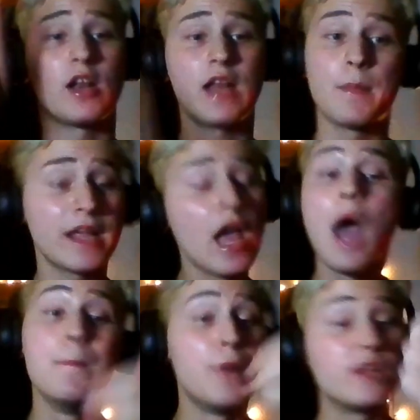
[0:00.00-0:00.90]
I'm like,
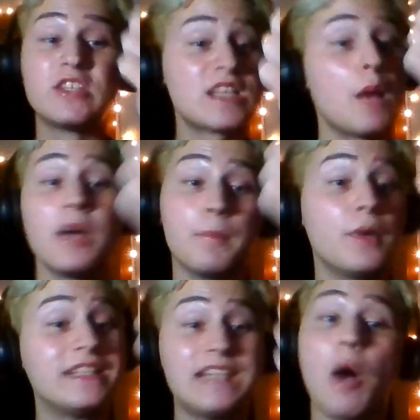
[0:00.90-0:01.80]
but
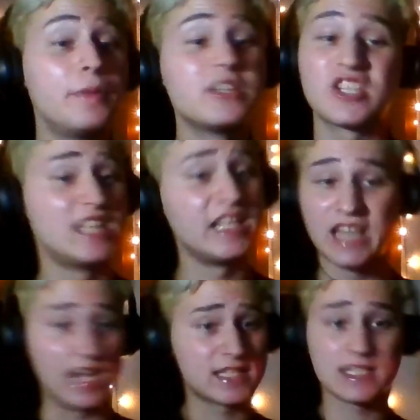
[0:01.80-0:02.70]
y'all bitches did
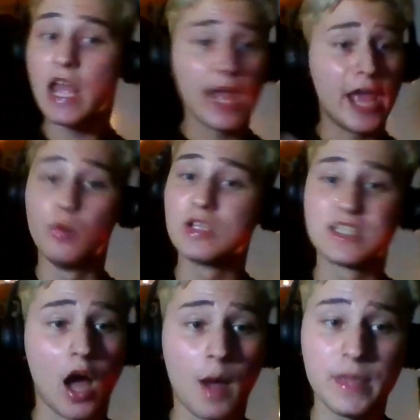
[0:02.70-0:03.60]
this. It was
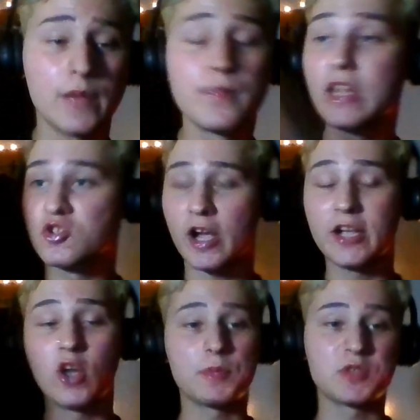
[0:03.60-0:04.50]
not me. So I go
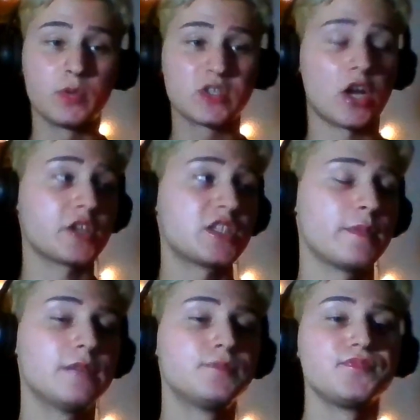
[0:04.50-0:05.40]
up. Someone's talking to
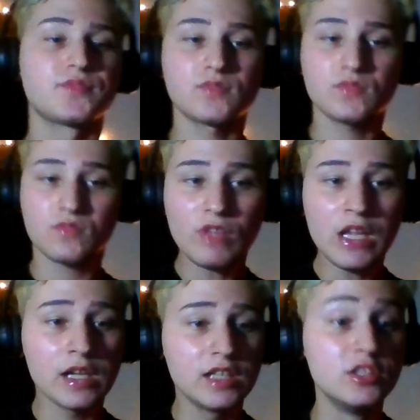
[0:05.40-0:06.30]
me.
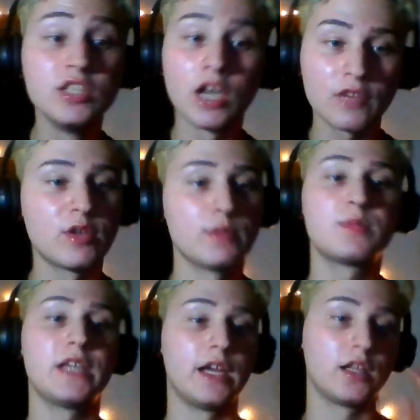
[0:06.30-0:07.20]
None of them
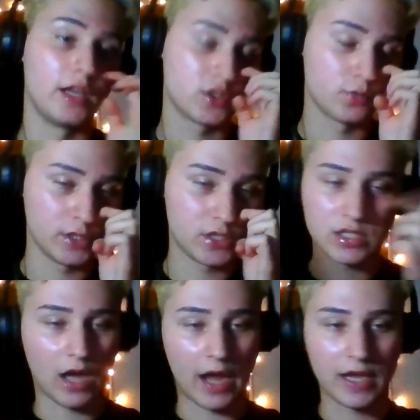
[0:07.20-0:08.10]
speak English, which
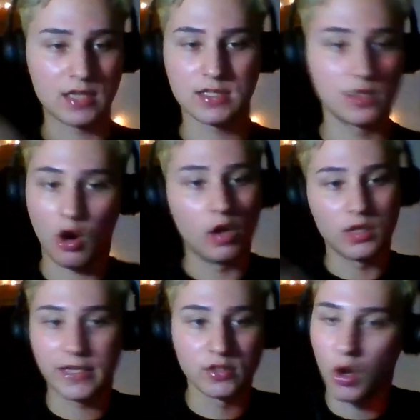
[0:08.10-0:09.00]
I guess, girl,
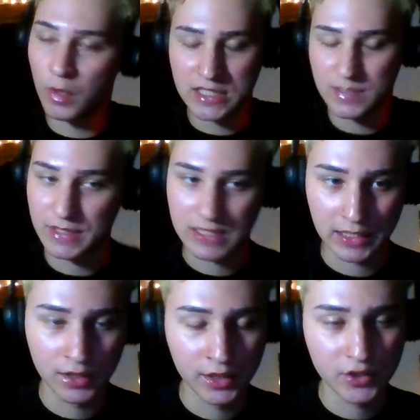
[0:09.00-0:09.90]
like no one speaks
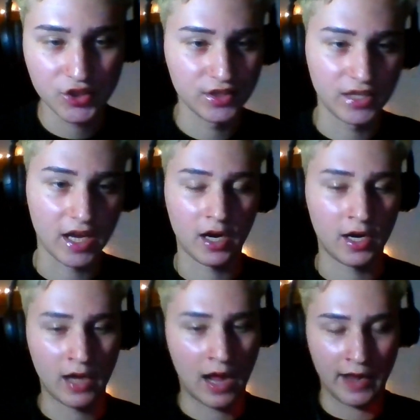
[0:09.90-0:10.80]
English
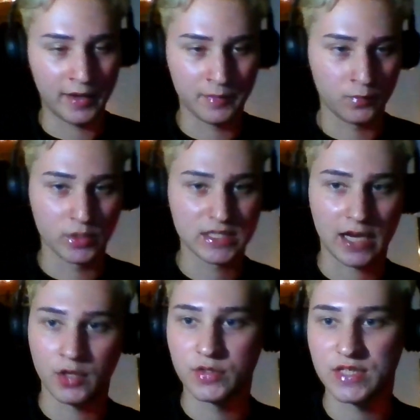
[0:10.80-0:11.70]
there. Was kind of
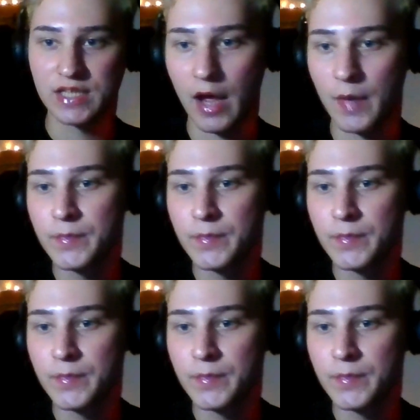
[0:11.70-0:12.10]
used to that.